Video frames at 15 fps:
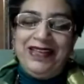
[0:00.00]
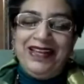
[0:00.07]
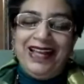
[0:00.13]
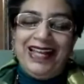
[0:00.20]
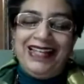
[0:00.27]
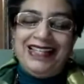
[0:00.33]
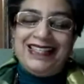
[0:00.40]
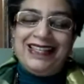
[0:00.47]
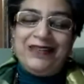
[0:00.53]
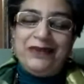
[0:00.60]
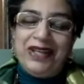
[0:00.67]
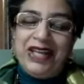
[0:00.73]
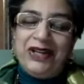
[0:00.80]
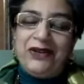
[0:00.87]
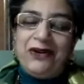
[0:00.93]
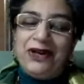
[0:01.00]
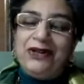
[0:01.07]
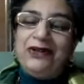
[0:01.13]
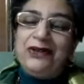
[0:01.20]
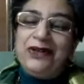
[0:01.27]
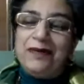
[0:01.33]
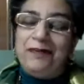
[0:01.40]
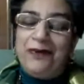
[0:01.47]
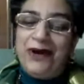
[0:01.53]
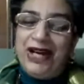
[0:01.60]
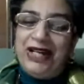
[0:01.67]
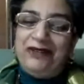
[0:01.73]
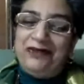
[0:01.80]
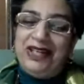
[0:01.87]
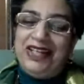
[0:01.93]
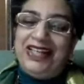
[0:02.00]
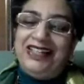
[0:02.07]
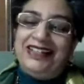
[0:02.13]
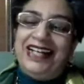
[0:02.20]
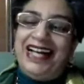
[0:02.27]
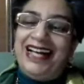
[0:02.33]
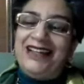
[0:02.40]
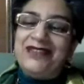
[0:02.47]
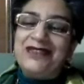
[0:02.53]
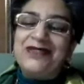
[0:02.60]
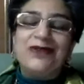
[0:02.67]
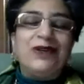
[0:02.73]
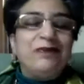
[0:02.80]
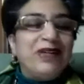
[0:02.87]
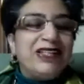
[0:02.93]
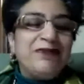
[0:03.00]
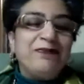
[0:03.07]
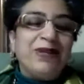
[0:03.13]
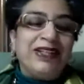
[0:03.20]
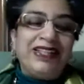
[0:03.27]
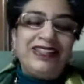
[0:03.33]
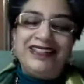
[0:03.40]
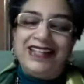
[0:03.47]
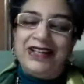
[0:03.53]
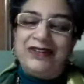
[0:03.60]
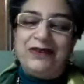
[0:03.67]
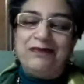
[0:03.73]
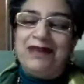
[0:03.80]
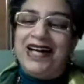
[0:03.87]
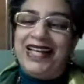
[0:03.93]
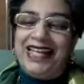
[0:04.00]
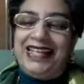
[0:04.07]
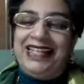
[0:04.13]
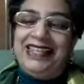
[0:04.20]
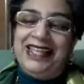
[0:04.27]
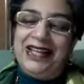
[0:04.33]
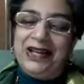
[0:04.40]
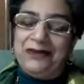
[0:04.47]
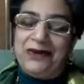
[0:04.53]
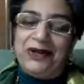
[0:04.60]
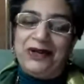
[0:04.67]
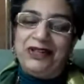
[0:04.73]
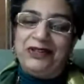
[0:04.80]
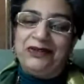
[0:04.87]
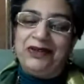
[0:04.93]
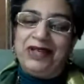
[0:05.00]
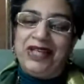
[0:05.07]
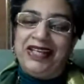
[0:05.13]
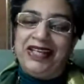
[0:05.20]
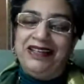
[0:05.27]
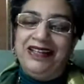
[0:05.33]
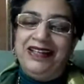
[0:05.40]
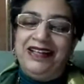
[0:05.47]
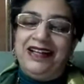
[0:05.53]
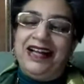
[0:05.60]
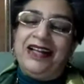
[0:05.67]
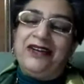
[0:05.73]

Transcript: And he said, when I got to a point when I had so much money that I could buy anything I wanted to eat, I